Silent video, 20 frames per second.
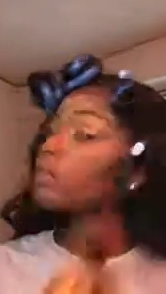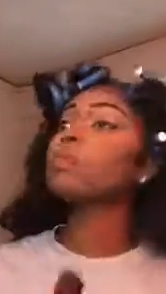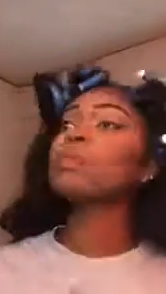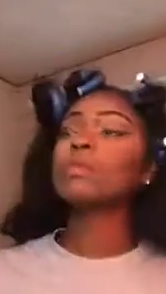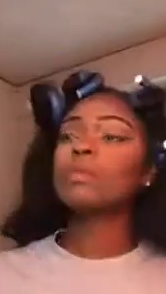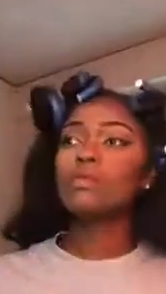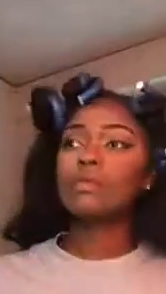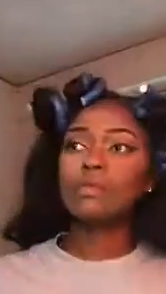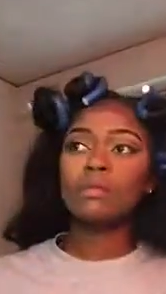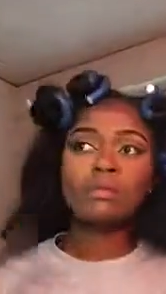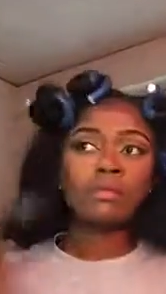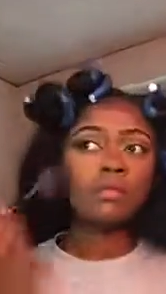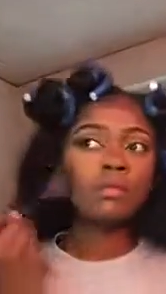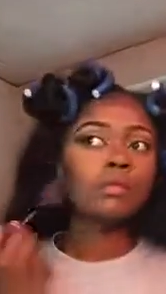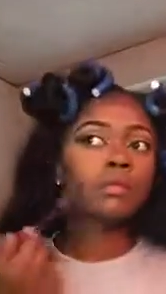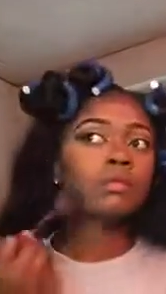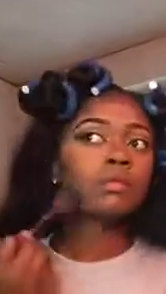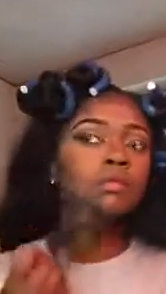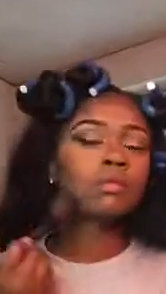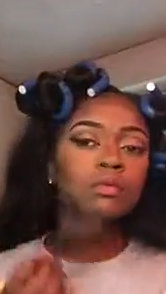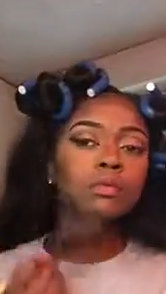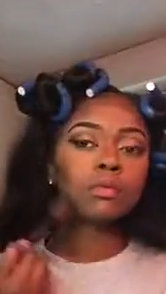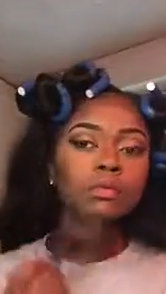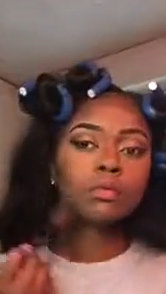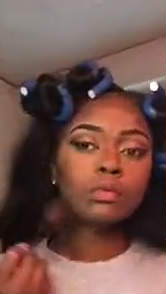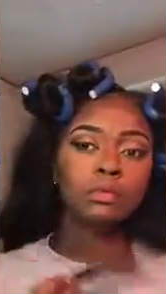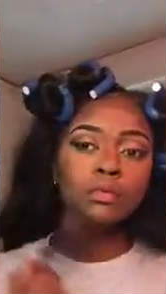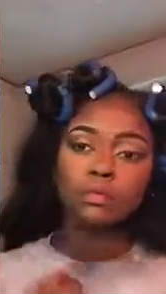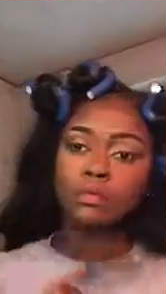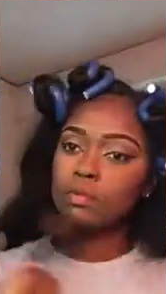so you don't want to have a
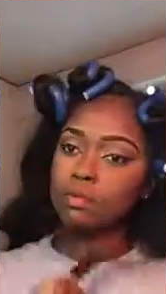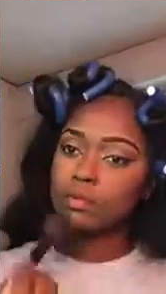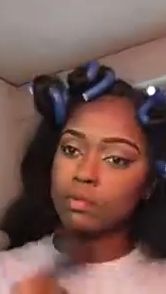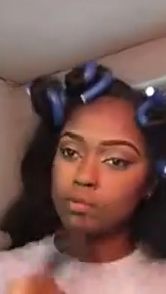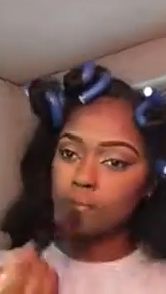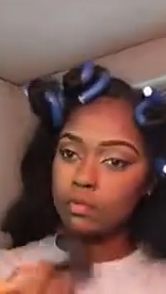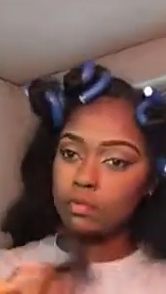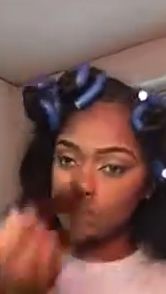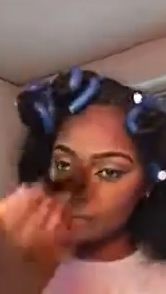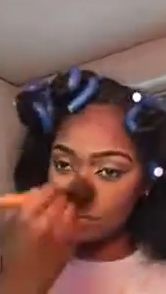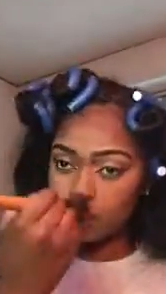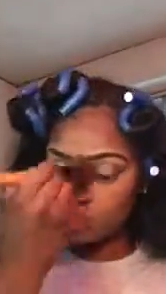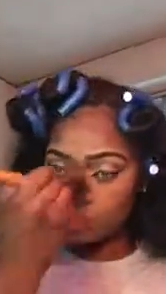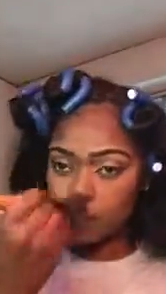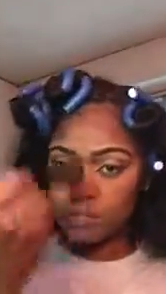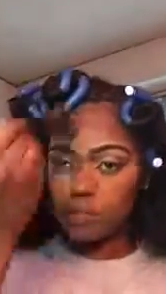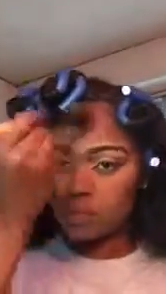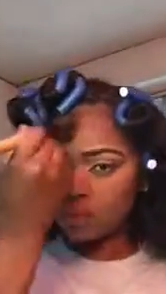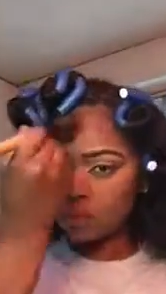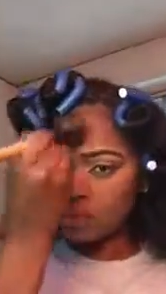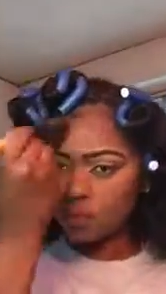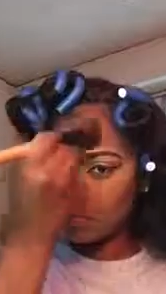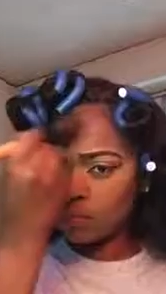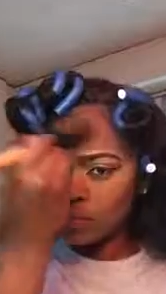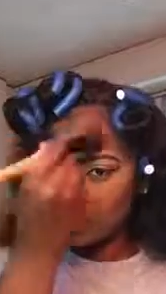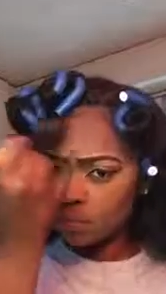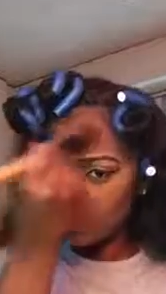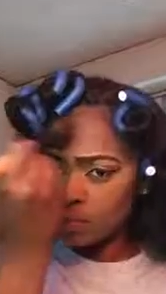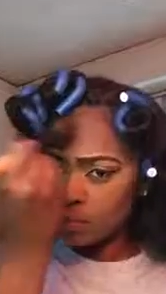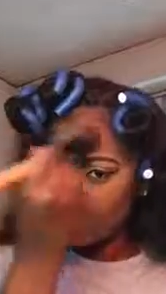powdery flashback
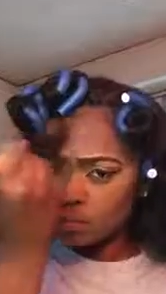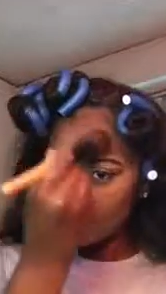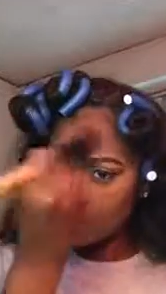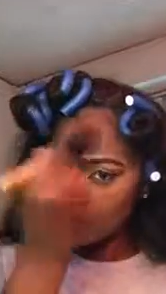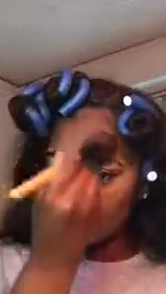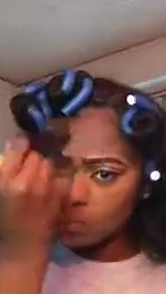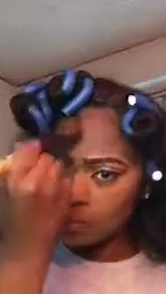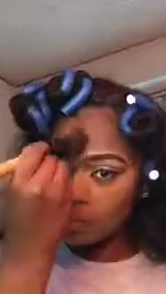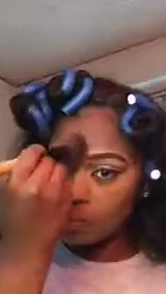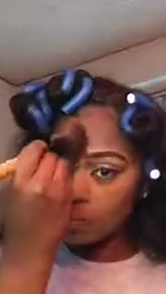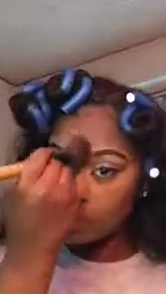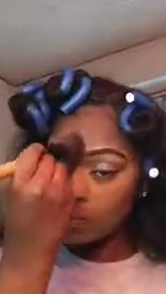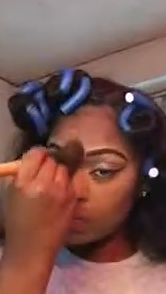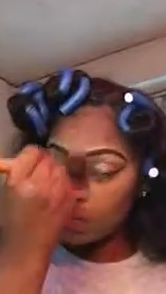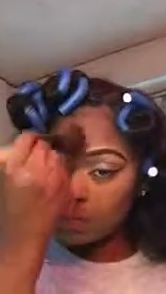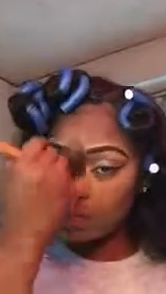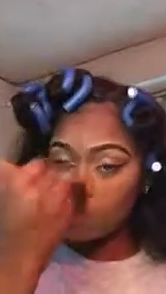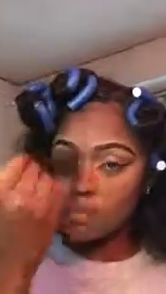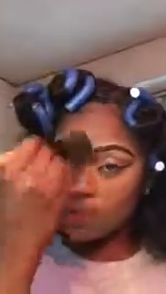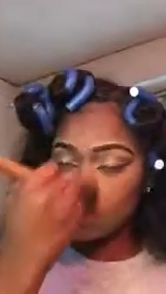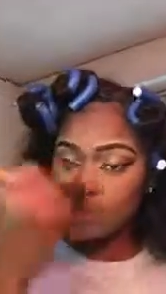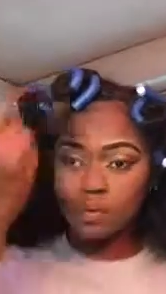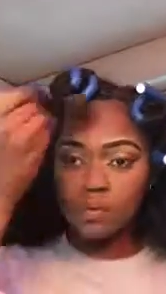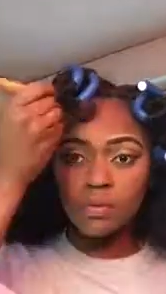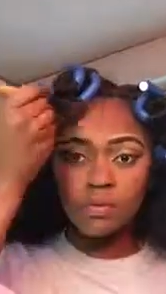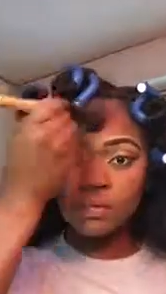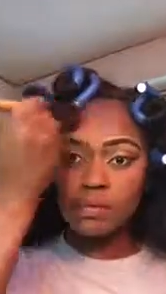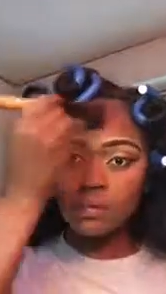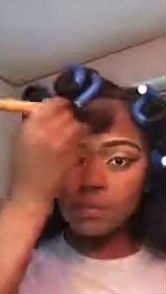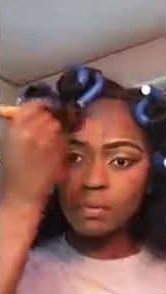on your pictures or
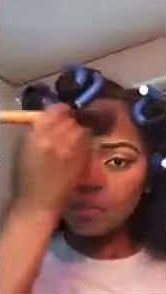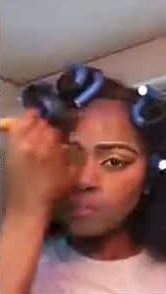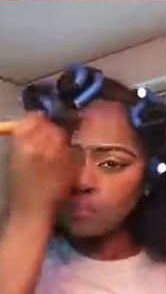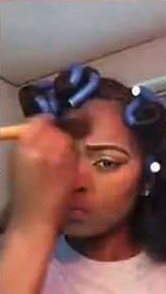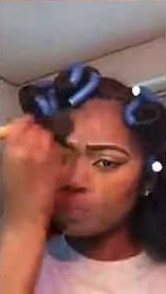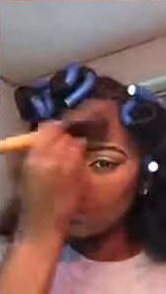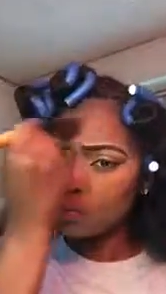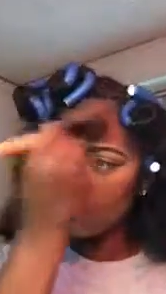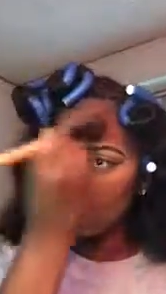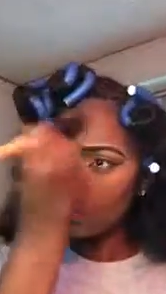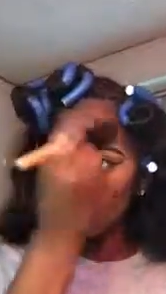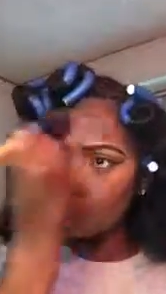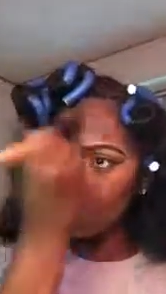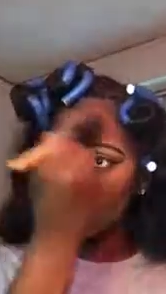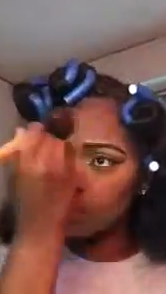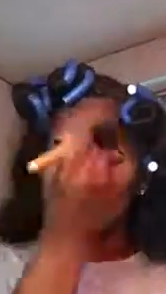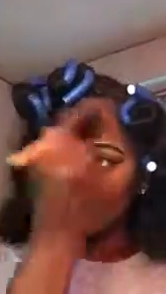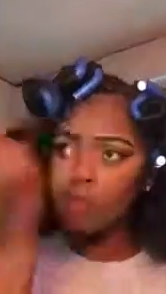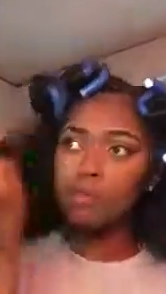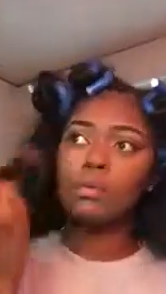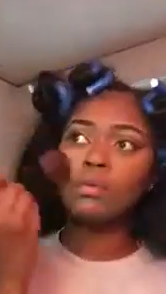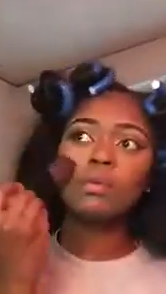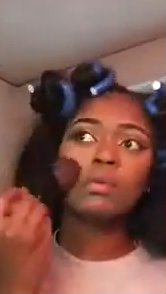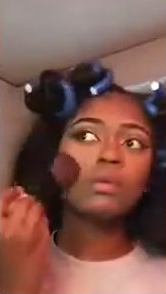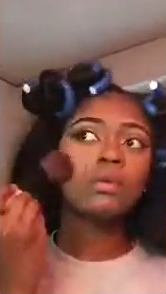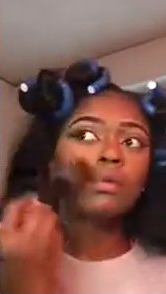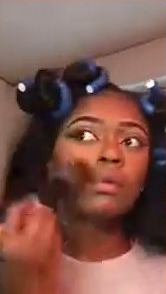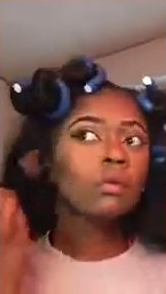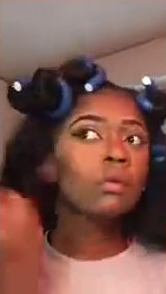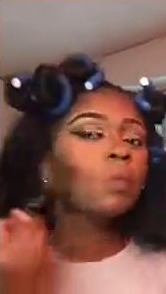anything.
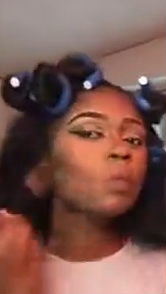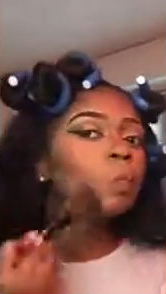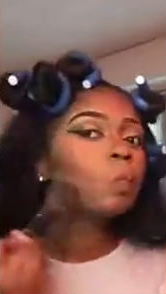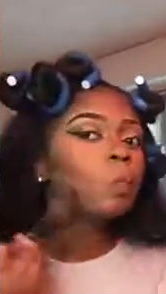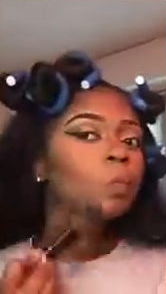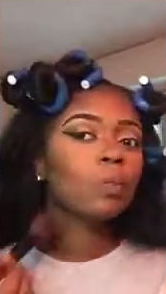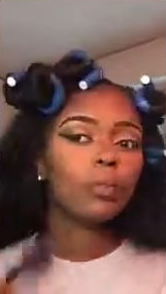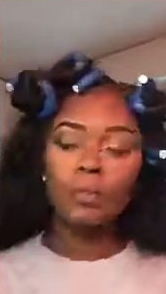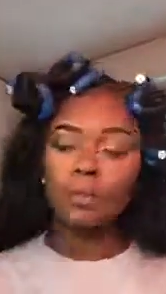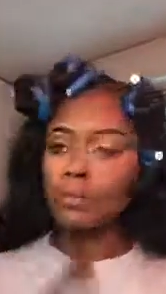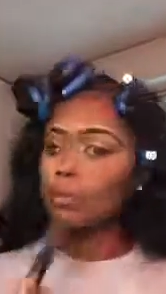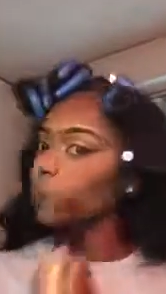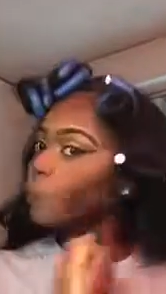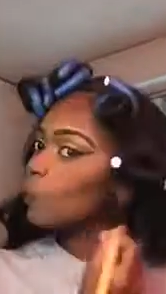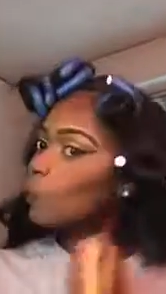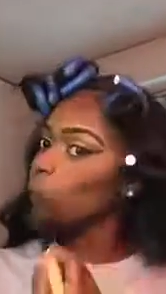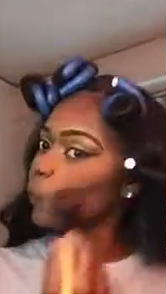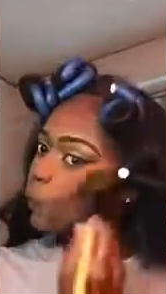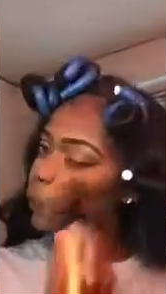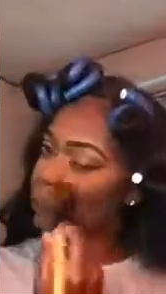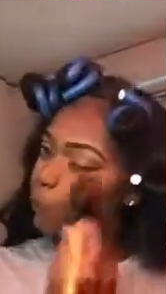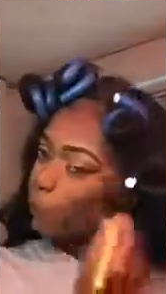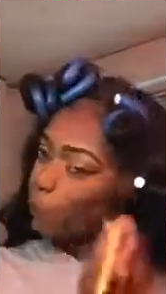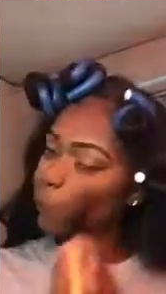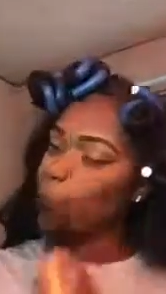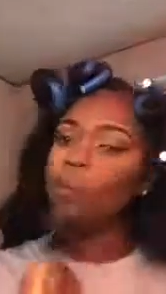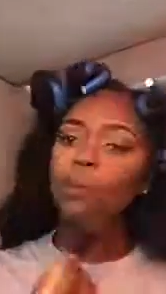So I would definitely buff